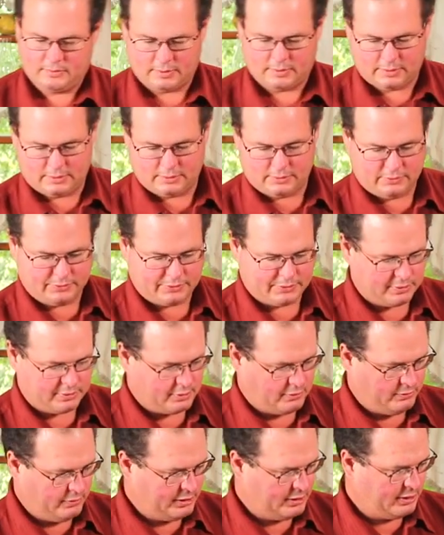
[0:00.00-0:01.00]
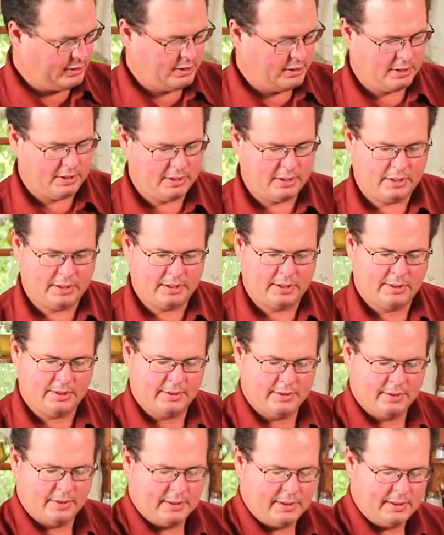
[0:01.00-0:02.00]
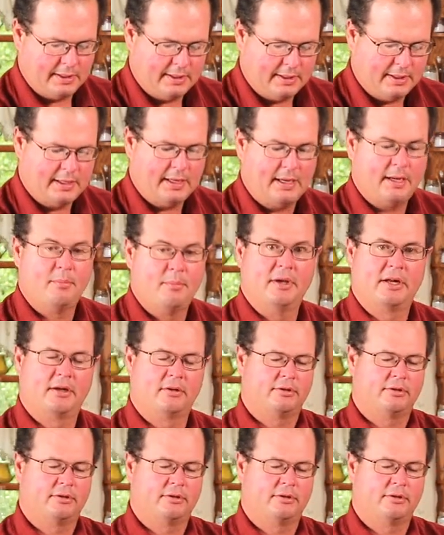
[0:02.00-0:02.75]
All those are going. Made